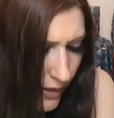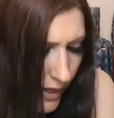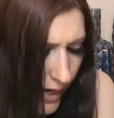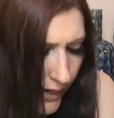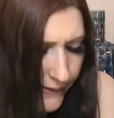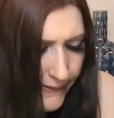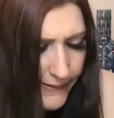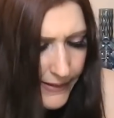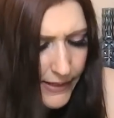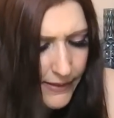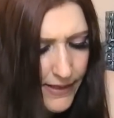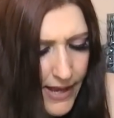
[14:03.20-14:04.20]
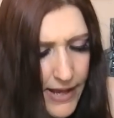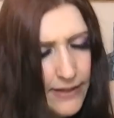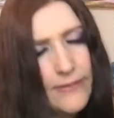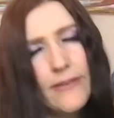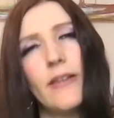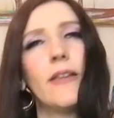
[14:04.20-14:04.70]
I see
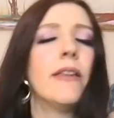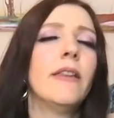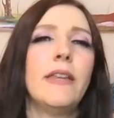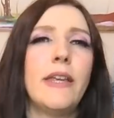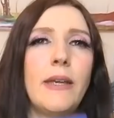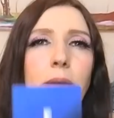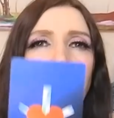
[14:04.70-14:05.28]
that the